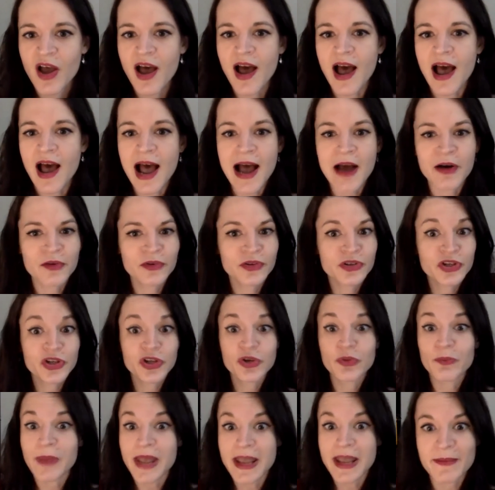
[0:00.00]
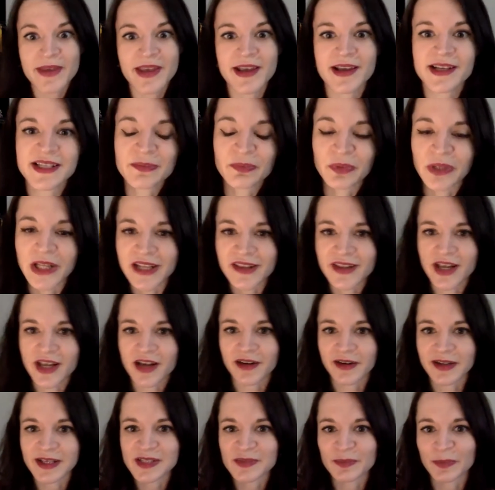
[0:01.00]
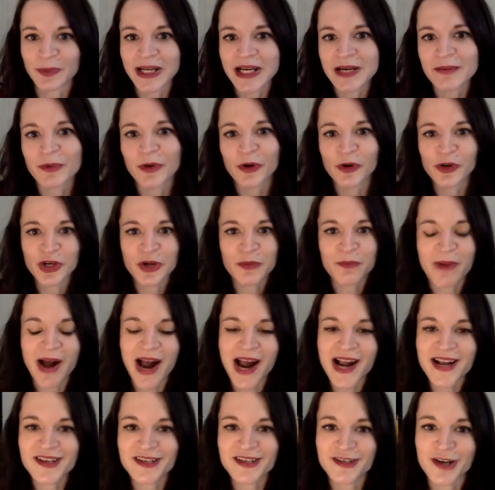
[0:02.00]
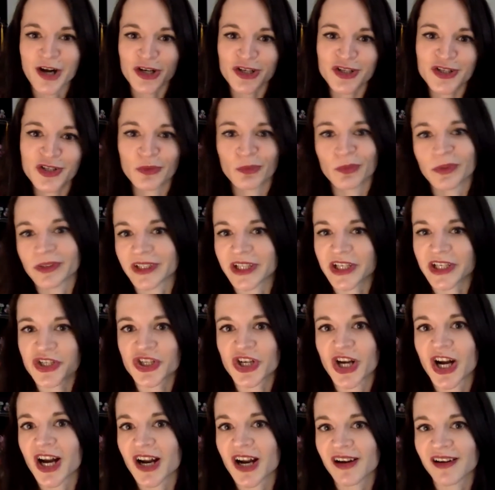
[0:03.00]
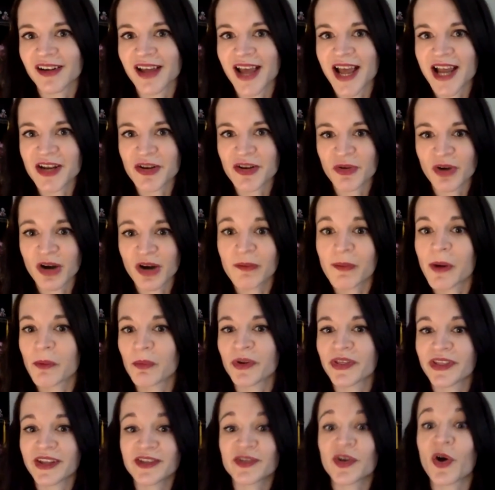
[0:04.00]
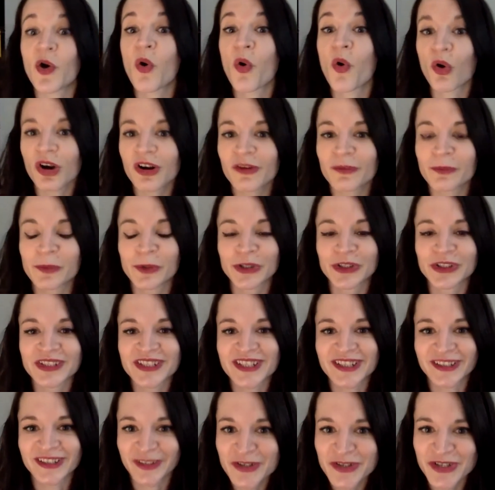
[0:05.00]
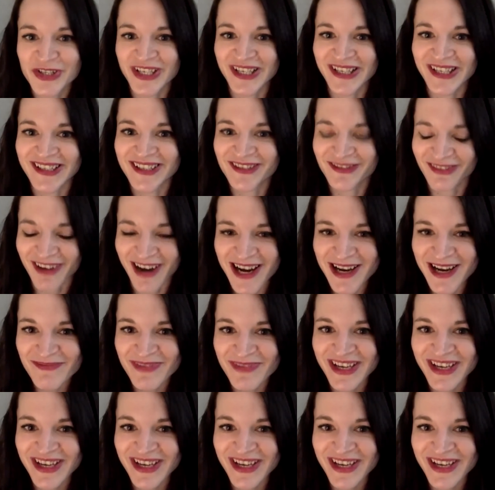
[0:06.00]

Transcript: how do you maybe explain the unexplainable, your mind starts to really churn and you come up with these horrible solutions, right?